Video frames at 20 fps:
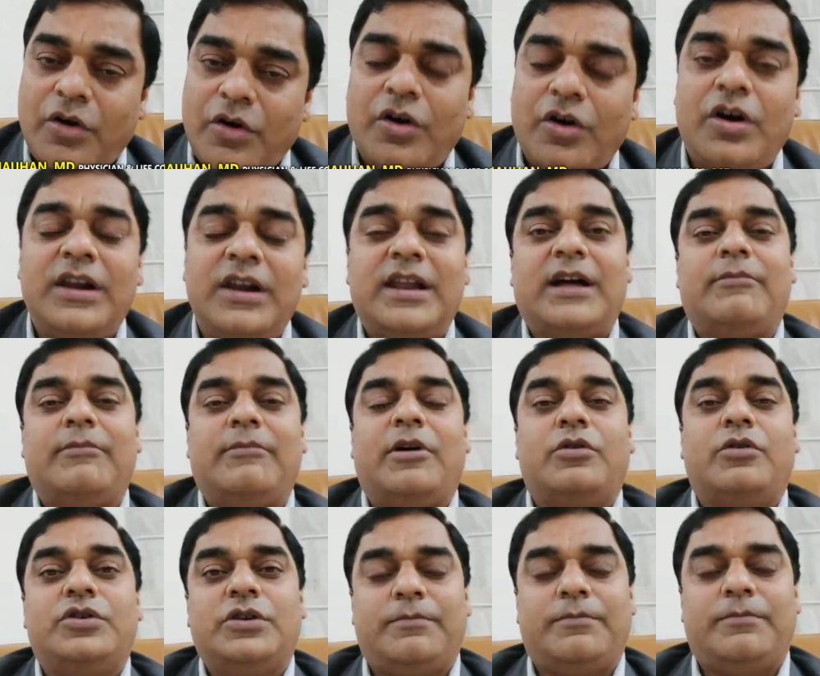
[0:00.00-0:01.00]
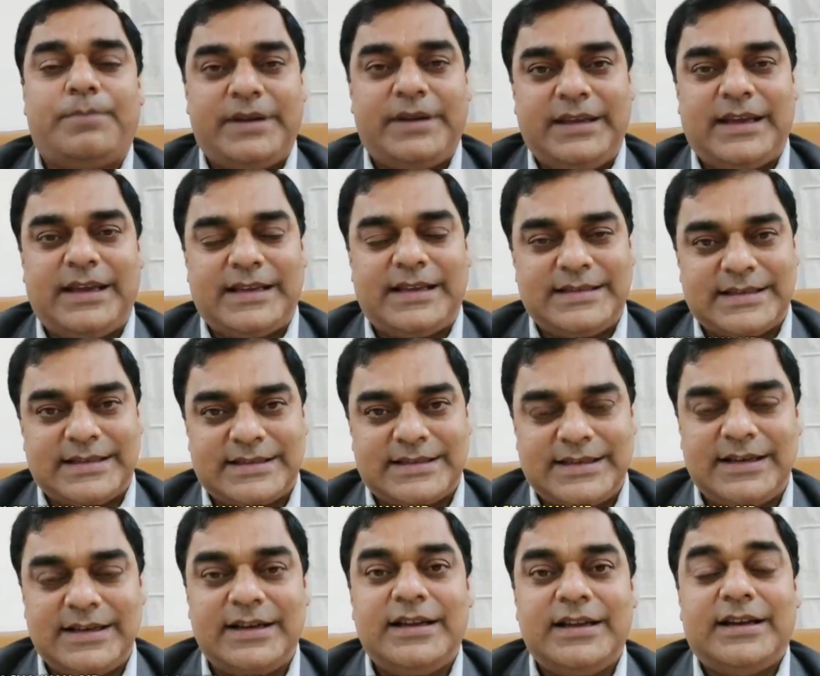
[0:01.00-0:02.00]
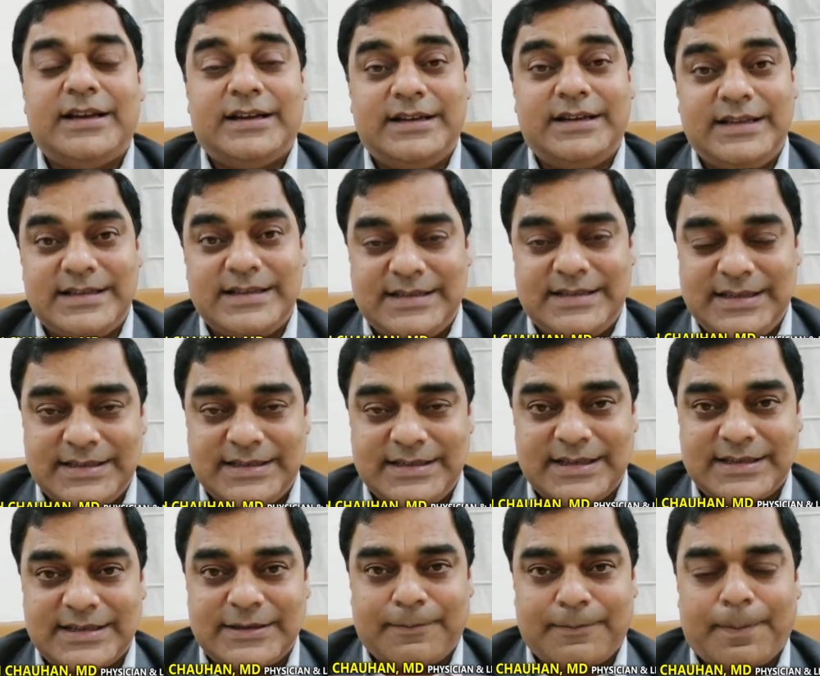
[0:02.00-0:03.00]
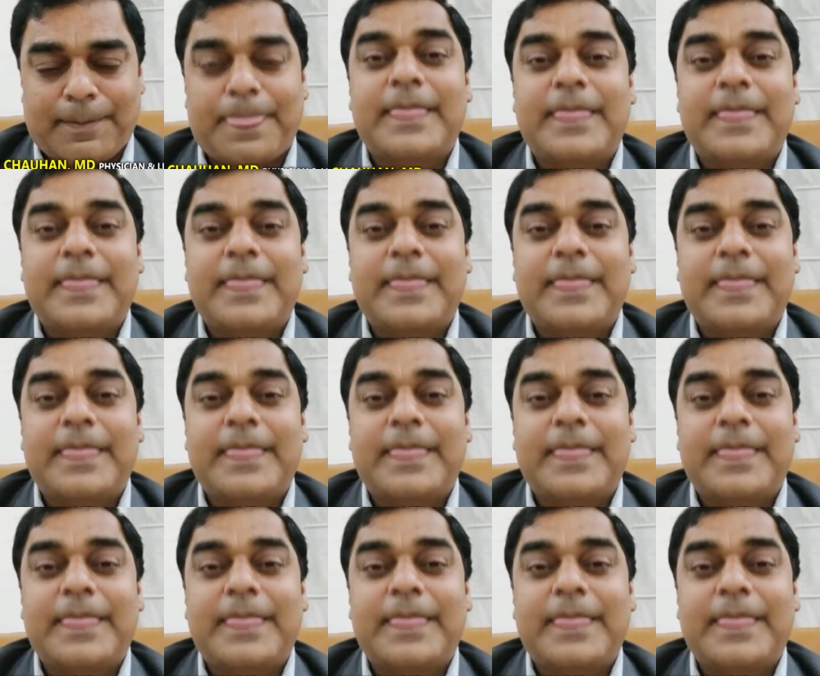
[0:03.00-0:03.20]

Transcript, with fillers: all about your pre-existing diseases.